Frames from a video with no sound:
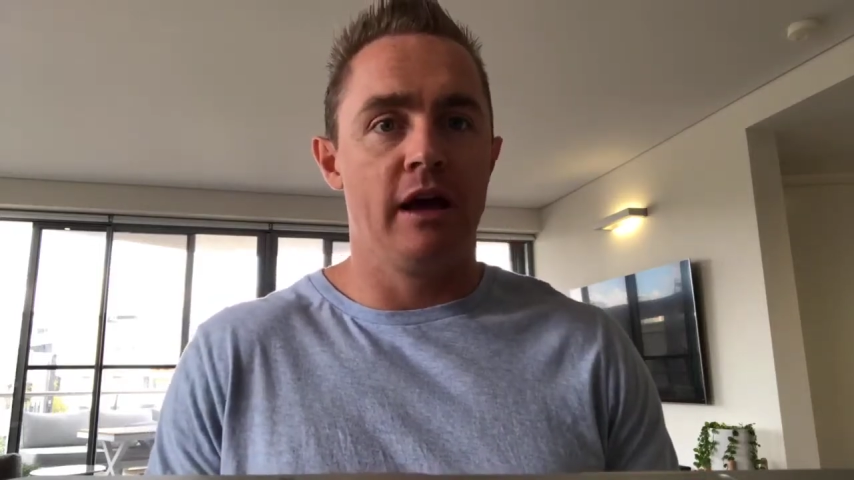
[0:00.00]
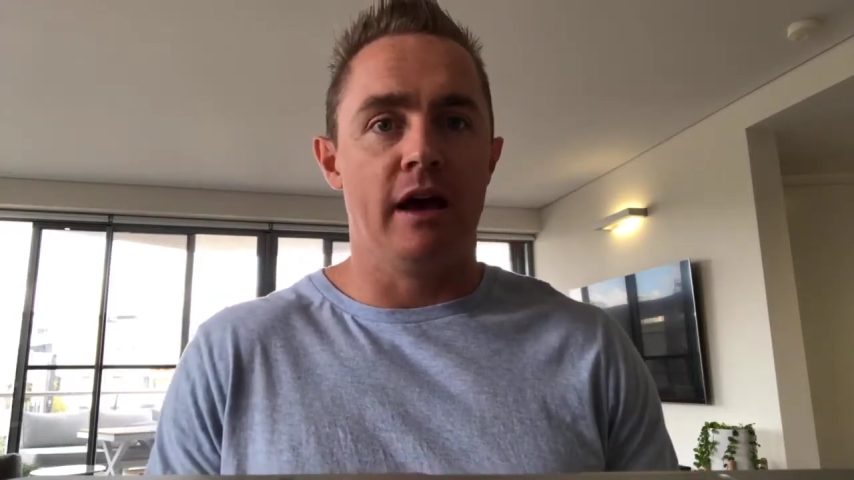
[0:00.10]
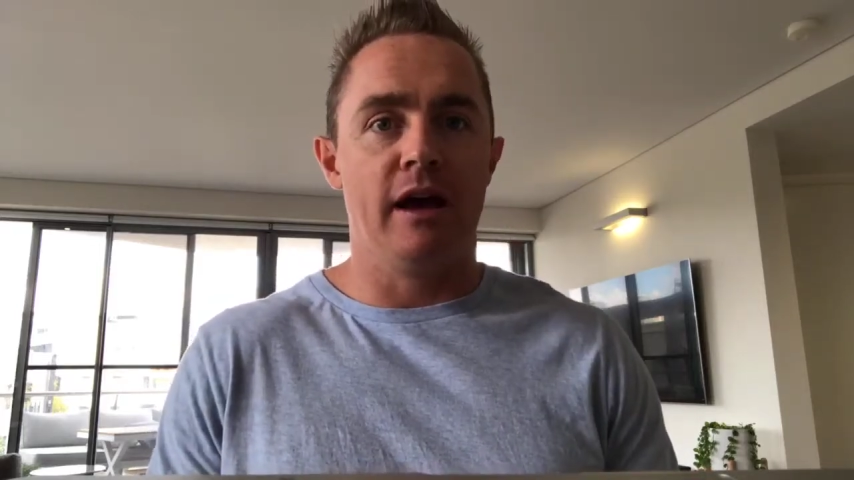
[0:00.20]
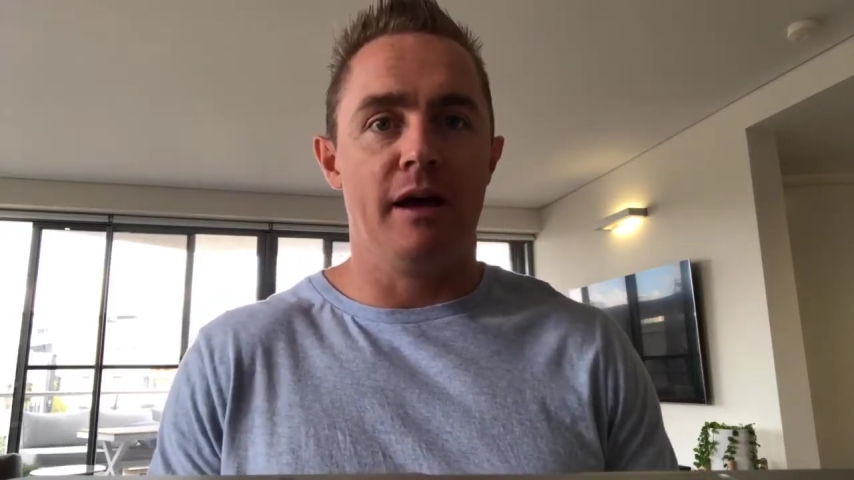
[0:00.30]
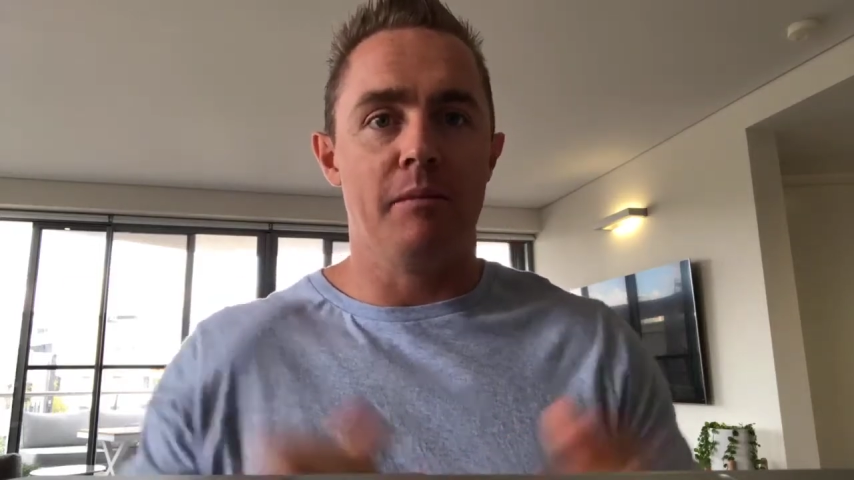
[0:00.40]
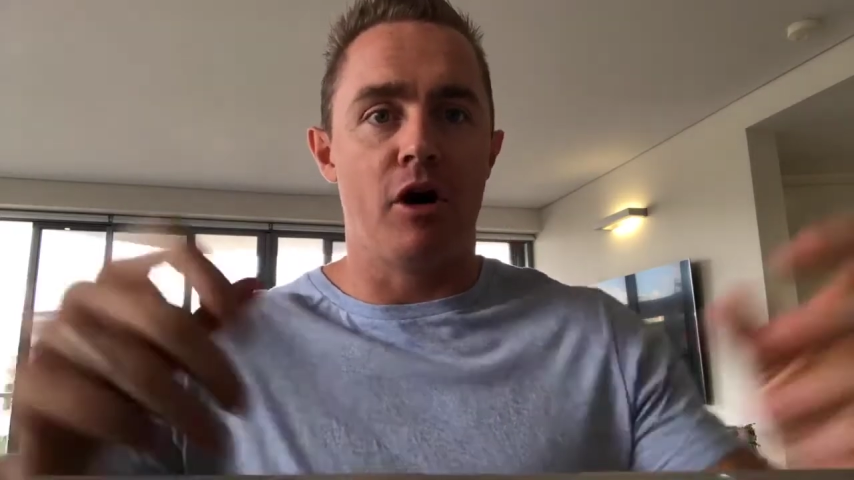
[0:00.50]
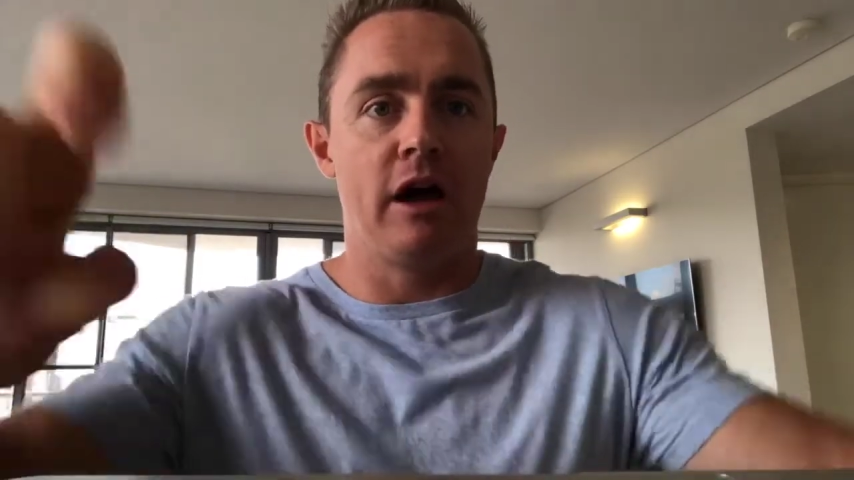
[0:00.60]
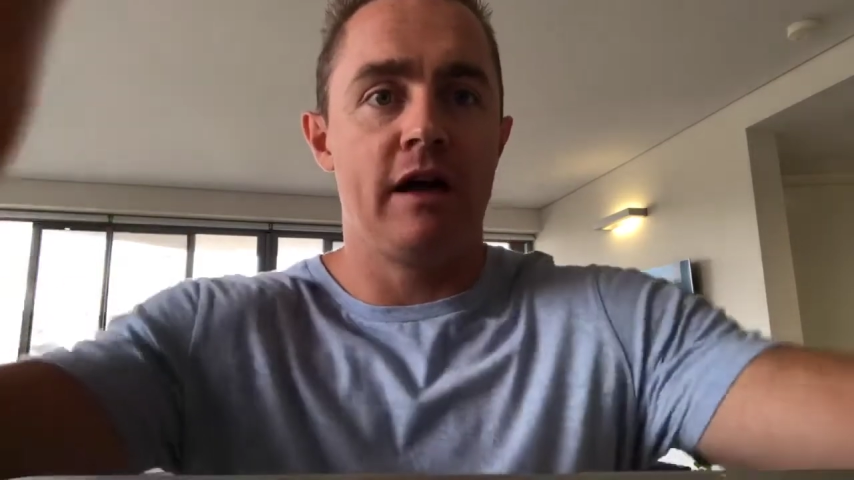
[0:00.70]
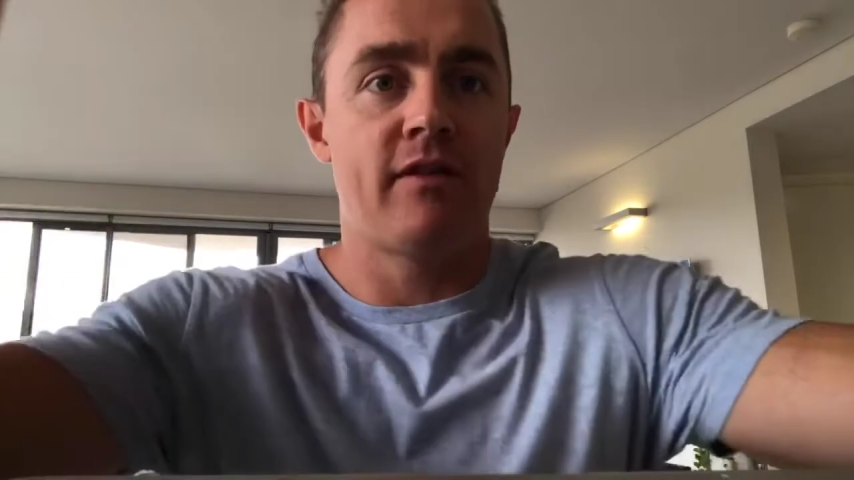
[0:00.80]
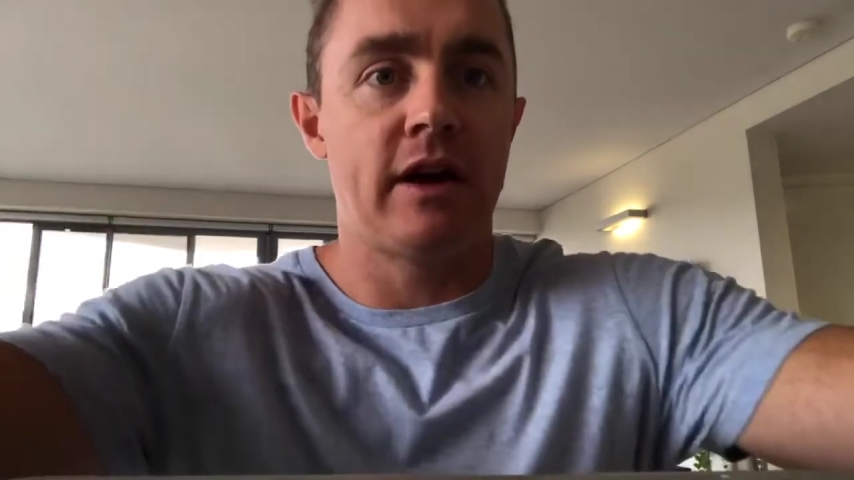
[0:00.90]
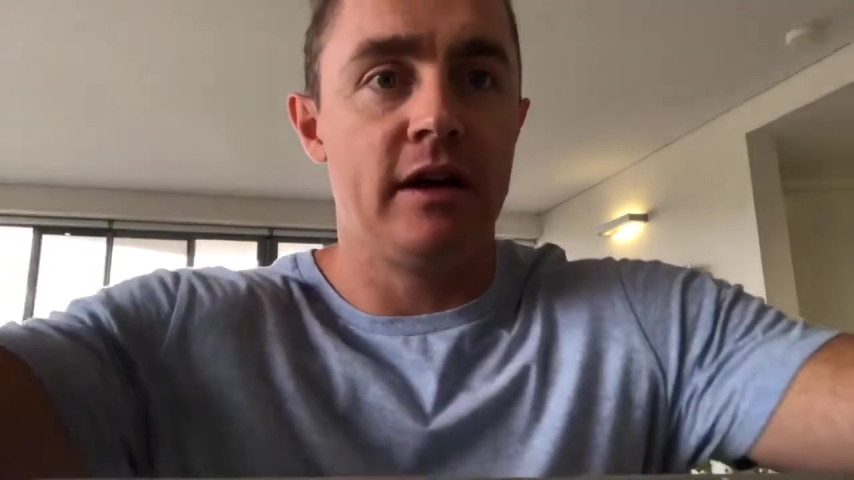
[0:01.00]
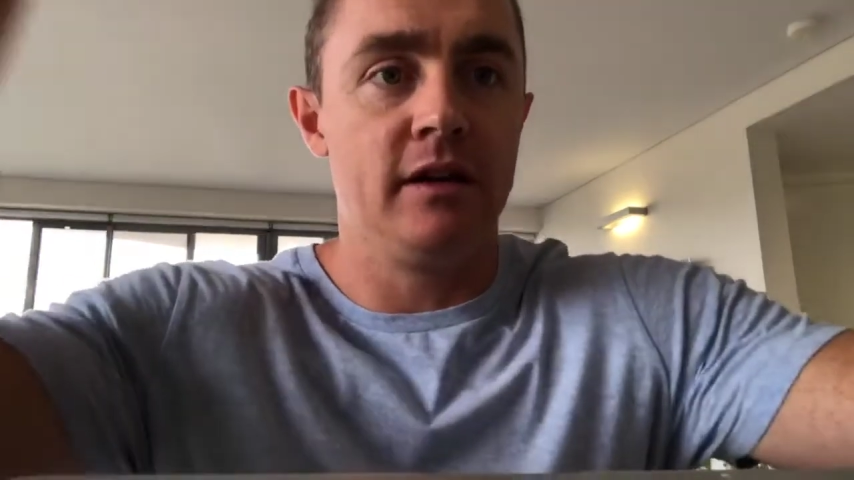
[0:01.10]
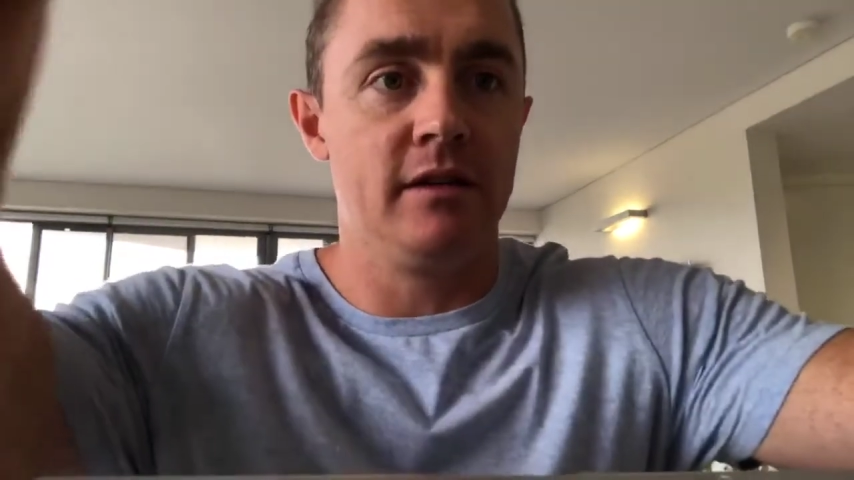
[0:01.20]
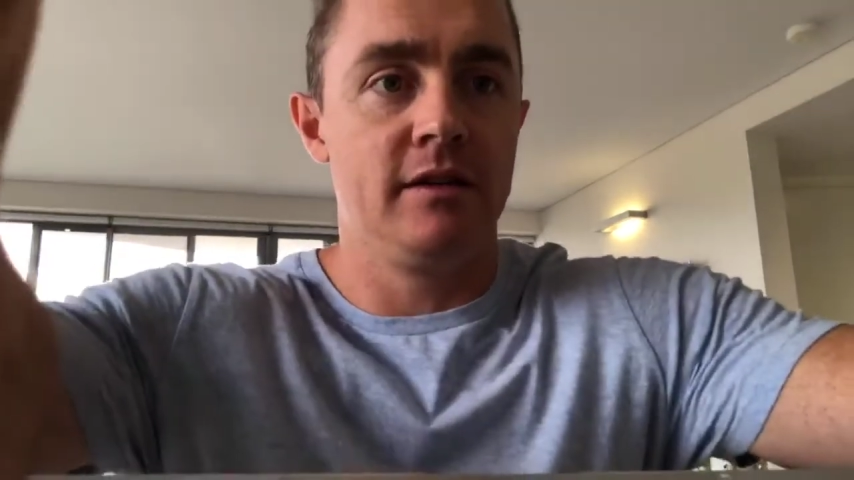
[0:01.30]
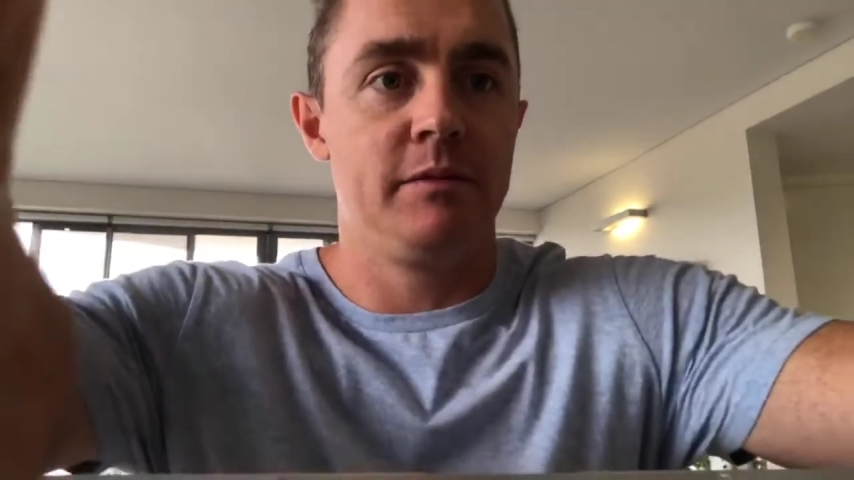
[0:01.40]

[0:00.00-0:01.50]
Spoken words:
Let